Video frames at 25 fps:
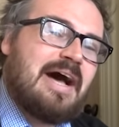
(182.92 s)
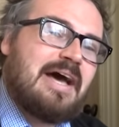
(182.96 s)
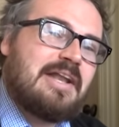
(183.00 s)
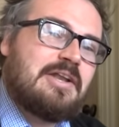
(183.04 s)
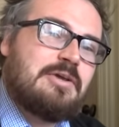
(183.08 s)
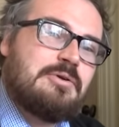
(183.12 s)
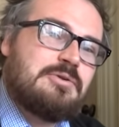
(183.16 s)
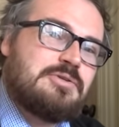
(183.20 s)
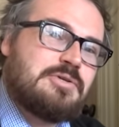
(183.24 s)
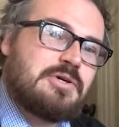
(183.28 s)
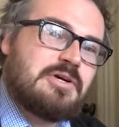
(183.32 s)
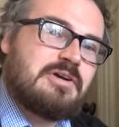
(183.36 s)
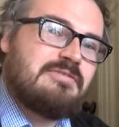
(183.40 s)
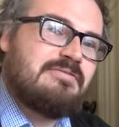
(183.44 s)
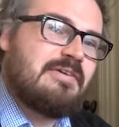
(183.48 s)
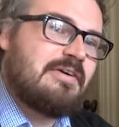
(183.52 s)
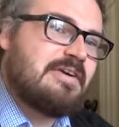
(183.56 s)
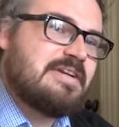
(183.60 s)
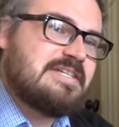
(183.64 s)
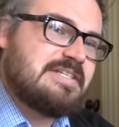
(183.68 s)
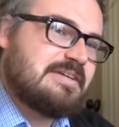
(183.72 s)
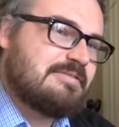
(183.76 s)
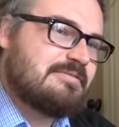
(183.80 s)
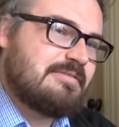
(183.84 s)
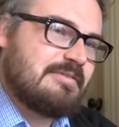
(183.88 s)
a man who took a
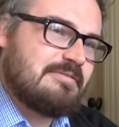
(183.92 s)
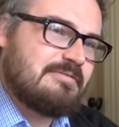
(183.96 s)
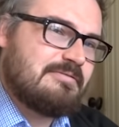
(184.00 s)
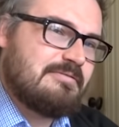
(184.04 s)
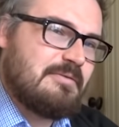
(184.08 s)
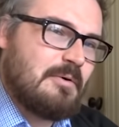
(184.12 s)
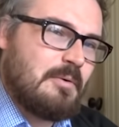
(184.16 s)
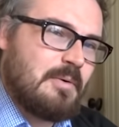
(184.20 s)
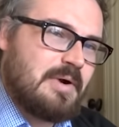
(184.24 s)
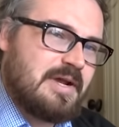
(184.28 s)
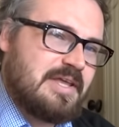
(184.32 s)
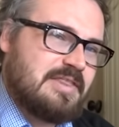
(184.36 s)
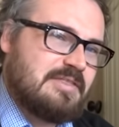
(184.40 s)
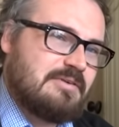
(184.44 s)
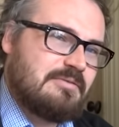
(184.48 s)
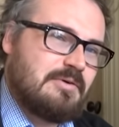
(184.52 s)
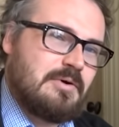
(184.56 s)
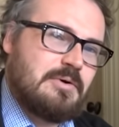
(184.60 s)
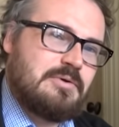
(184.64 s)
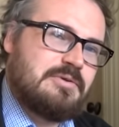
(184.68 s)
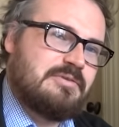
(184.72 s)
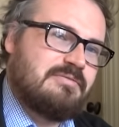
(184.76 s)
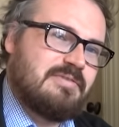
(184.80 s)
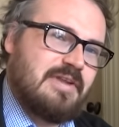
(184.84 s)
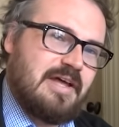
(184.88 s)
very different fork in
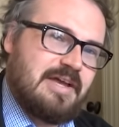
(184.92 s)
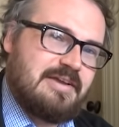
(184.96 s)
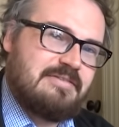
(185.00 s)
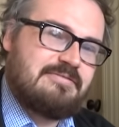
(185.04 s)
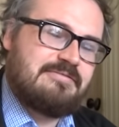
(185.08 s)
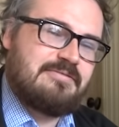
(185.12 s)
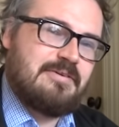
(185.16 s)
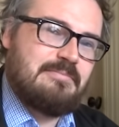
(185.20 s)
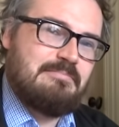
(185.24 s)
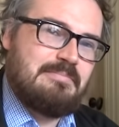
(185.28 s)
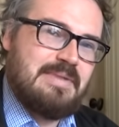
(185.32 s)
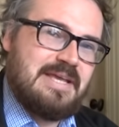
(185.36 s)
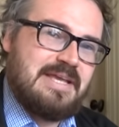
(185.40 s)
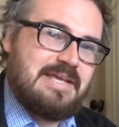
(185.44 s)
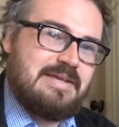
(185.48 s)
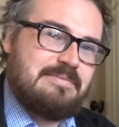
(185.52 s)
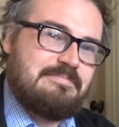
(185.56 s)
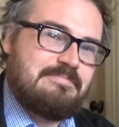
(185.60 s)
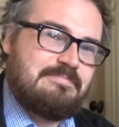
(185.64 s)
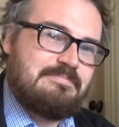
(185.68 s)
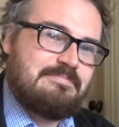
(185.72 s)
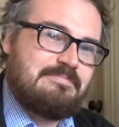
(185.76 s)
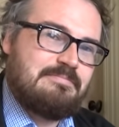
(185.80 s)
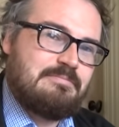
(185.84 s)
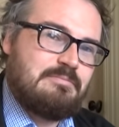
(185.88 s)
the road of life from
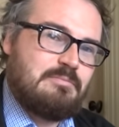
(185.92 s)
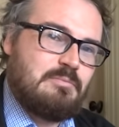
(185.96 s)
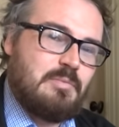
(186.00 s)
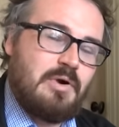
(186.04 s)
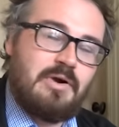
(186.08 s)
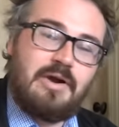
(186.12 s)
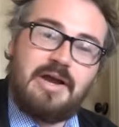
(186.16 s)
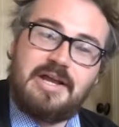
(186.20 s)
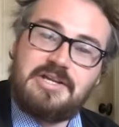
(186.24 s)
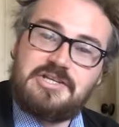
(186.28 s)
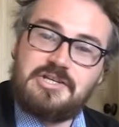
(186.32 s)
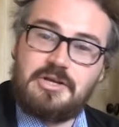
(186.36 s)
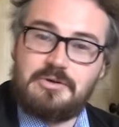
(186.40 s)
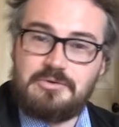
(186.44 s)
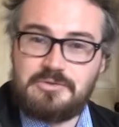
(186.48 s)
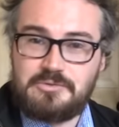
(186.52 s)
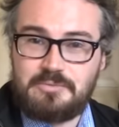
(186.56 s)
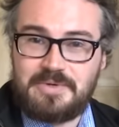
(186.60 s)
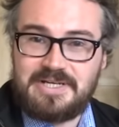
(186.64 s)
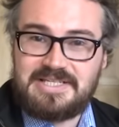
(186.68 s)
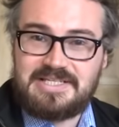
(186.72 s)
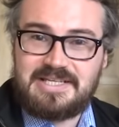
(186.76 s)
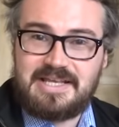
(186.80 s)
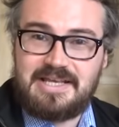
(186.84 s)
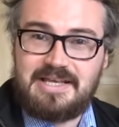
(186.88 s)
me. Where I
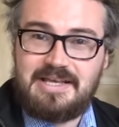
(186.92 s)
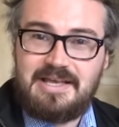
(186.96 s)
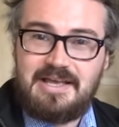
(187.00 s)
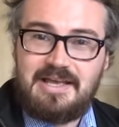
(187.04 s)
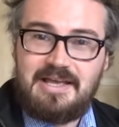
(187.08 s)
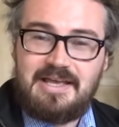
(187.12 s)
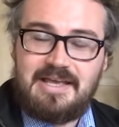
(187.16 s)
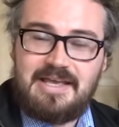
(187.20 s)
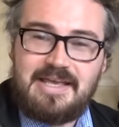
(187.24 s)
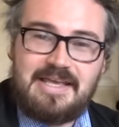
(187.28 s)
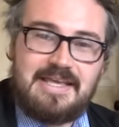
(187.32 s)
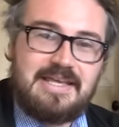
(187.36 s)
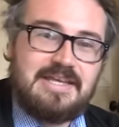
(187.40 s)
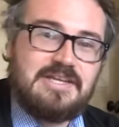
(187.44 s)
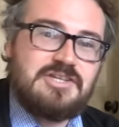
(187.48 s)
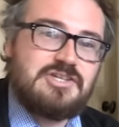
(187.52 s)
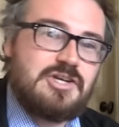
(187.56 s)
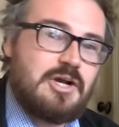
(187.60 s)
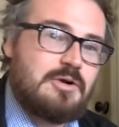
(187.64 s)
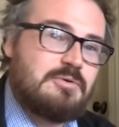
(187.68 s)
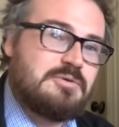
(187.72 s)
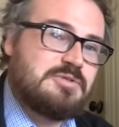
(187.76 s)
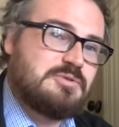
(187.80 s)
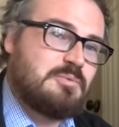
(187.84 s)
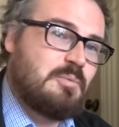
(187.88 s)
chose whisky,
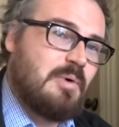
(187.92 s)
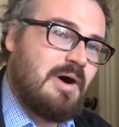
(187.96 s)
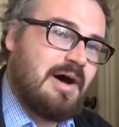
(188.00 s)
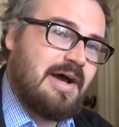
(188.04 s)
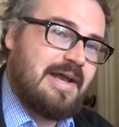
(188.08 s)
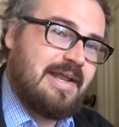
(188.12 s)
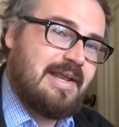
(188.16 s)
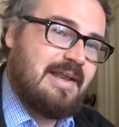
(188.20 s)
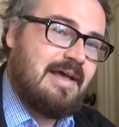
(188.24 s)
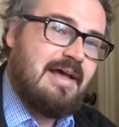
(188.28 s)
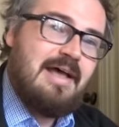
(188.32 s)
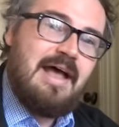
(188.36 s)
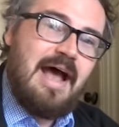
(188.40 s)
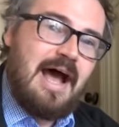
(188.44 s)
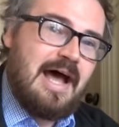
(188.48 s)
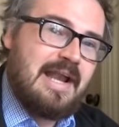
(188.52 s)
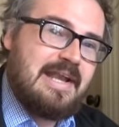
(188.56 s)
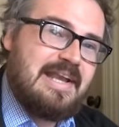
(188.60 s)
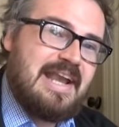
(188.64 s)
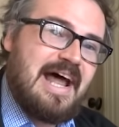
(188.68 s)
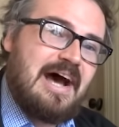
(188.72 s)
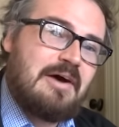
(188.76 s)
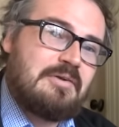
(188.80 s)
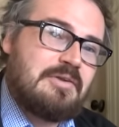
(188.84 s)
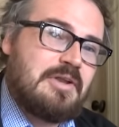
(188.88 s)
he chose wine,
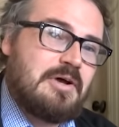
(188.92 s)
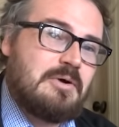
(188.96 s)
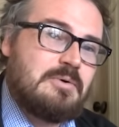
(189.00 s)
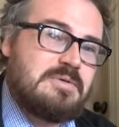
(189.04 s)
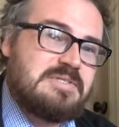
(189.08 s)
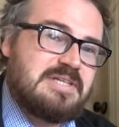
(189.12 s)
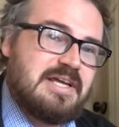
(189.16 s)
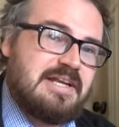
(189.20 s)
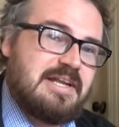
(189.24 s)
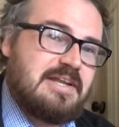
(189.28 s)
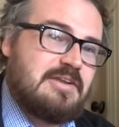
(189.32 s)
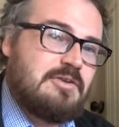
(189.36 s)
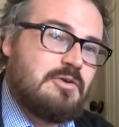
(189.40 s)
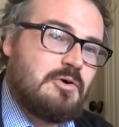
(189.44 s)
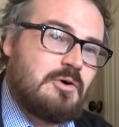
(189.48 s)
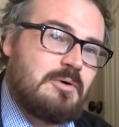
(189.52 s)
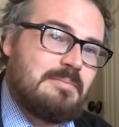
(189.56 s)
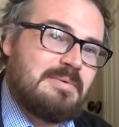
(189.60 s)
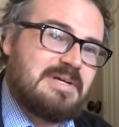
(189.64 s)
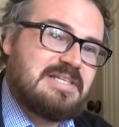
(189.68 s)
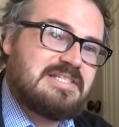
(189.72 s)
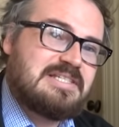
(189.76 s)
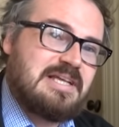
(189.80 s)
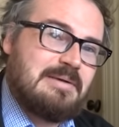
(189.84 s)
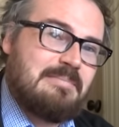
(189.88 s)
and now knows an
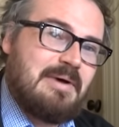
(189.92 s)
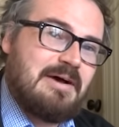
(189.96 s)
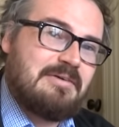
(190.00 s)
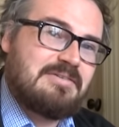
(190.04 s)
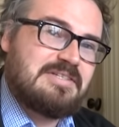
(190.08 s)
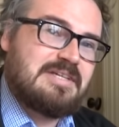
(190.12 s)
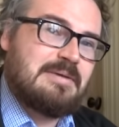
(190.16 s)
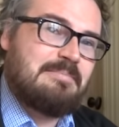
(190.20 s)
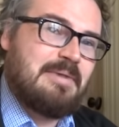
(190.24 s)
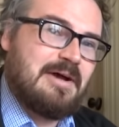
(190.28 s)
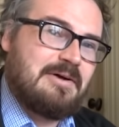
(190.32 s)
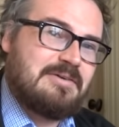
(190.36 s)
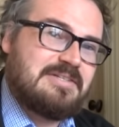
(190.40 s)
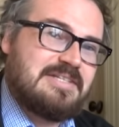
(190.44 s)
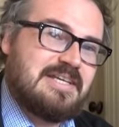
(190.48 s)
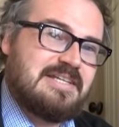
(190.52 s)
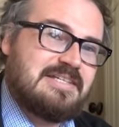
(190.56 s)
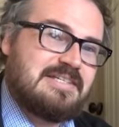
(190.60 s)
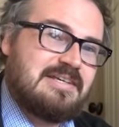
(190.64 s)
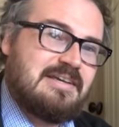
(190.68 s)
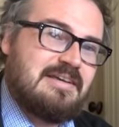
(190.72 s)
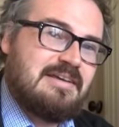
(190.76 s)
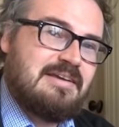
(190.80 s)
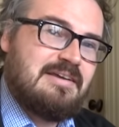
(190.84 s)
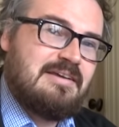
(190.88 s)
enormous amount
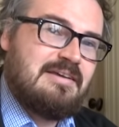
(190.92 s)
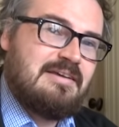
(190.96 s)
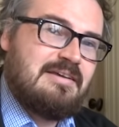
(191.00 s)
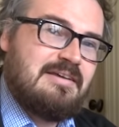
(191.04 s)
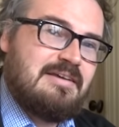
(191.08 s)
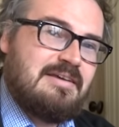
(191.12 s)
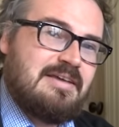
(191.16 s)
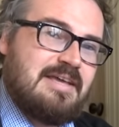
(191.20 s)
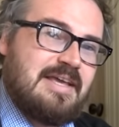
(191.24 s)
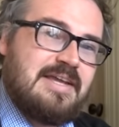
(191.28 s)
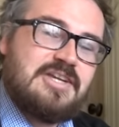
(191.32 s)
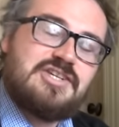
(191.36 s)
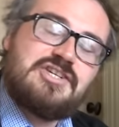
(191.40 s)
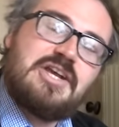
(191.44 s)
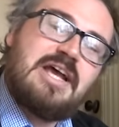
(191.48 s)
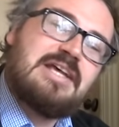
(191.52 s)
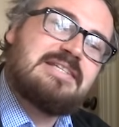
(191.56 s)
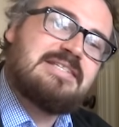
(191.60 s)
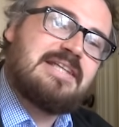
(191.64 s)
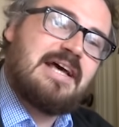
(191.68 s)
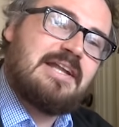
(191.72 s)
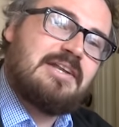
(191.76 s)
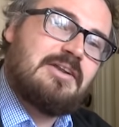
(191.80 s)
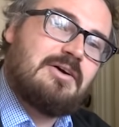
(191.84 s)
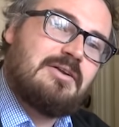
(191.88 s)
about it. He
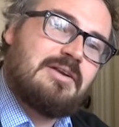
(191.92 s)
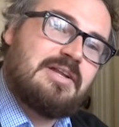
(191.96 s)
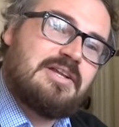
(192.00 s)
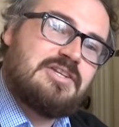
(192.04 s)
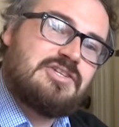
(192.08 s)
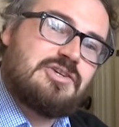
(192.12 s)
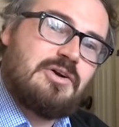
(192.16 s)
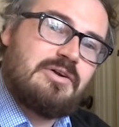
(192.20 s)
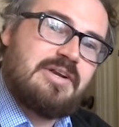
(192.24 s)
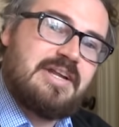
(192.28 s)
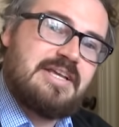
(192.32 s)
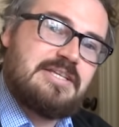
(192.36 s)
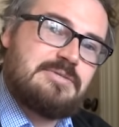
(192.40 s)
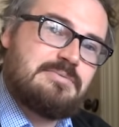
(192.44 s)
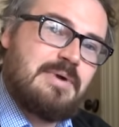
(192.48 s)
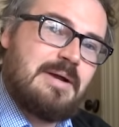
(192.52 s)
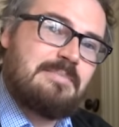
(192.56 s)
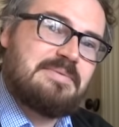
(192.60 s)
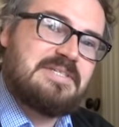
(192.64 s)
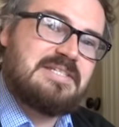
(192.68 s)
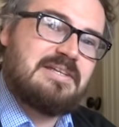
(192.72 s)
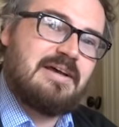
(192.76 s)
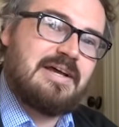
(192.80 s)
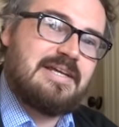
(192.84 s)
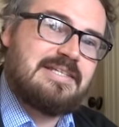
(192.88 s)
shares that knowledge on his
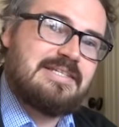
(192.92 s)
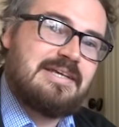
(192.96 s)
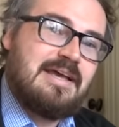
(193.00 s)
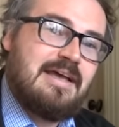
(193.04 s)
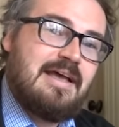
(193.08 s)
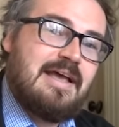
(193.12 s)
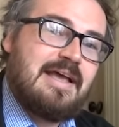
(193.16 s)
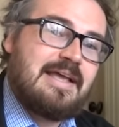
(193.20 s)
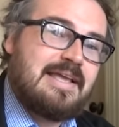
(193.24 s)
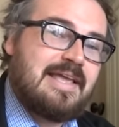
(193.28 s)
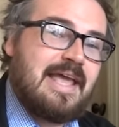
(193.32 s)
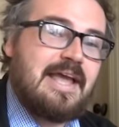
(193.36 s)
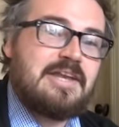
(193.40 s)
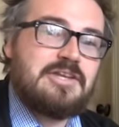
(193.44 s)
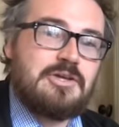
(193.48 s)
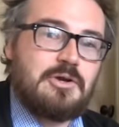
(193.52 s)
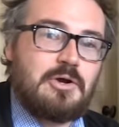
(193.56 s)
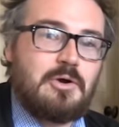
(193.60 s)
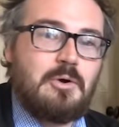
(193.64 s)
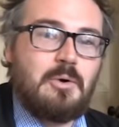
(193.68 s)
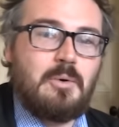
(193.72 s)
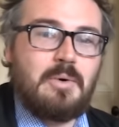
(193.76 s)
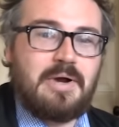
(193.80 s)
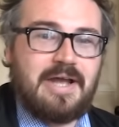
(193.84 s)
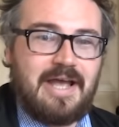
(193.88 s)
website,
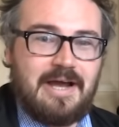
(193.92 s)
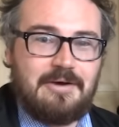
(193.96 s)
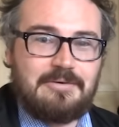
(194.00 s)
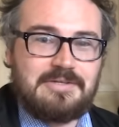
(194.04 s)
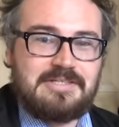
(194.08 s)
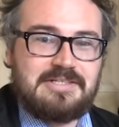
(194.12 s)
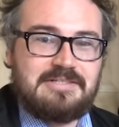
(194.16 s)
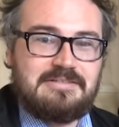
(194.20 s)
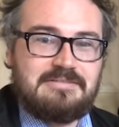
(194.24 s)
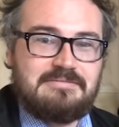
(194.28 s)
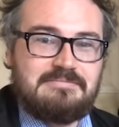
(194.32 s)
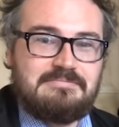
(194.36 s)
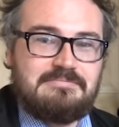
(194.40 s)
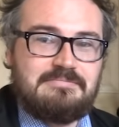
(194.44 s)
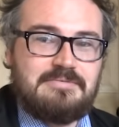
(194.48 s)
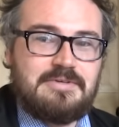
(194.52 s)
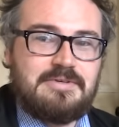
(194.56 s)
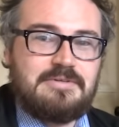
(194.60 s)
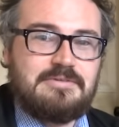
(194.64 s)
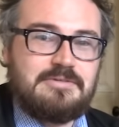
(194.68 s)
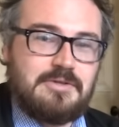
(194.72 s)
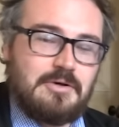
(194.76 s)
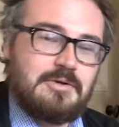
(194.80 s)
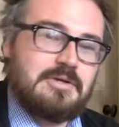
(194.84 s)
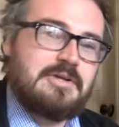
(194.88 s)

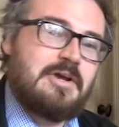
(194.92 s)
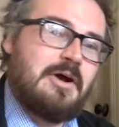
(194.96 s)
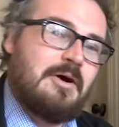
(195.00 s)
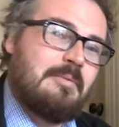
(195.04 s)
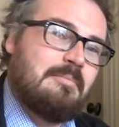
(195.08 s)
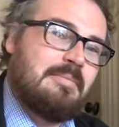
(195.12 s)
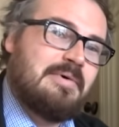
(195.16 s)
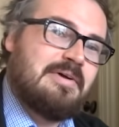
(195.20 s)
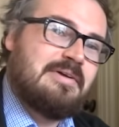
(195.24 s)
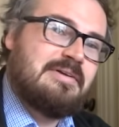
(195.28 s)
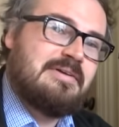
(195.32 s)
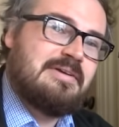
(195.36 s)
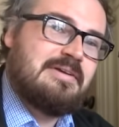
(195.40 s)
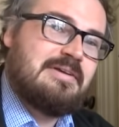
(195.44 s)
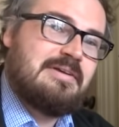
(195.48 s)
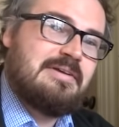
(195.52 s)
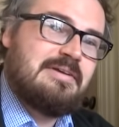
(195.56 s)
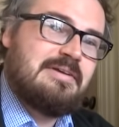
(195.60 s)
getyourcorkout.com.